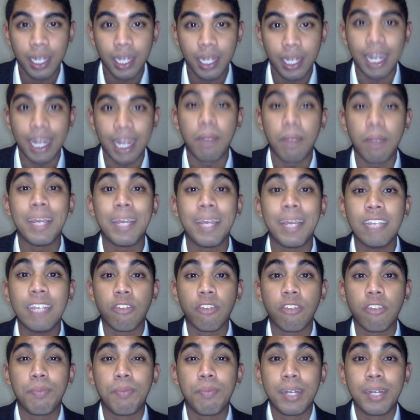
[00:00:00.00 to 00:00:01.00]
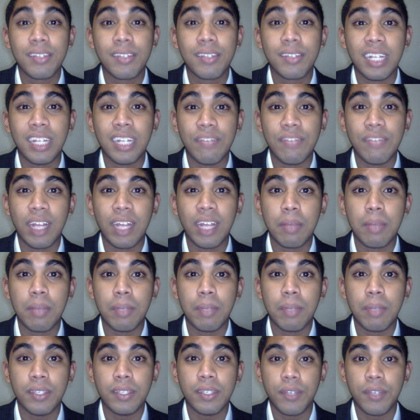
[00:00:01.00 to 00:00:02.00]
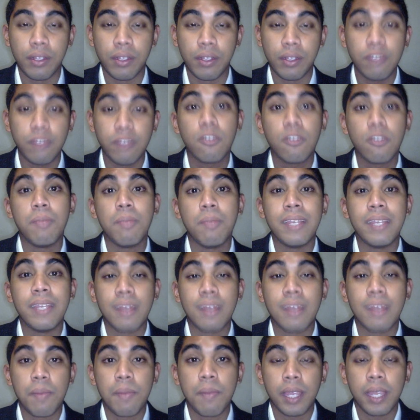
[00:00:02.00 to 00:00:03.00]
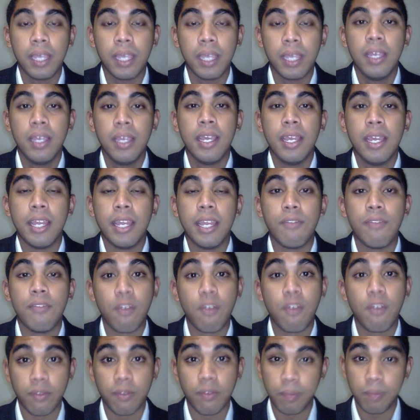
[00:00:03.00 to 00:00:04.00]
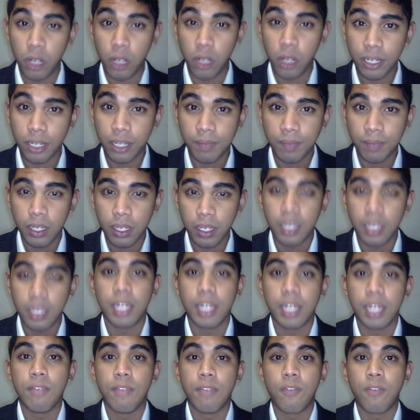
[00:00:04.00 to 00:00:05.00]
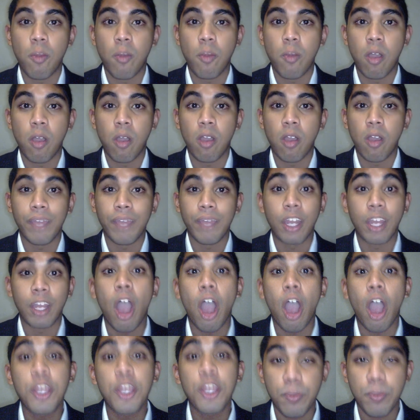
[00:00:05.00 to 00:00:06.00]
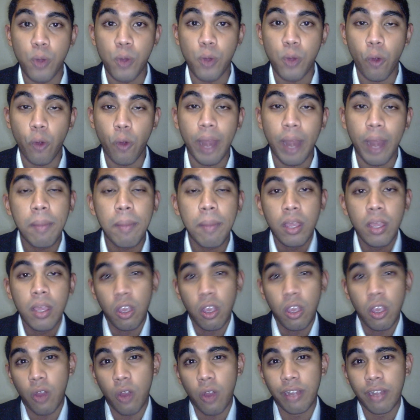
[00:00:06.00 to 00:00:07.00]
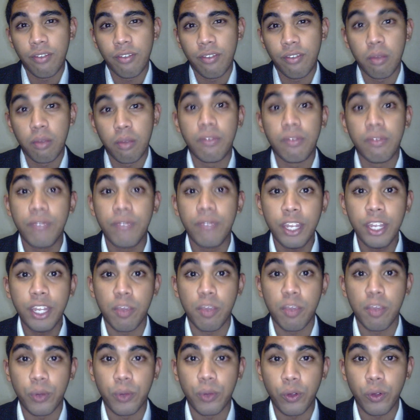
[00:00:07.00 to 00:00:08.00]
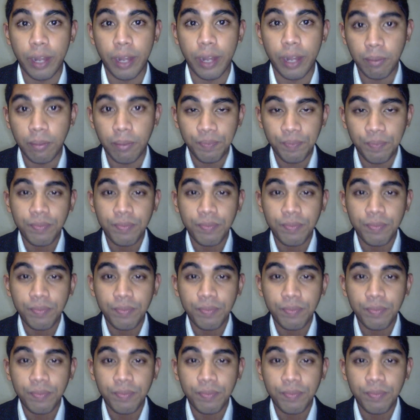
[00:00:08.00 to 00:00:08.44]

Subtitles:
Now, a piece of personal development material. This could be something in the form of a book, in the form of an audio program, or in the form of a video program.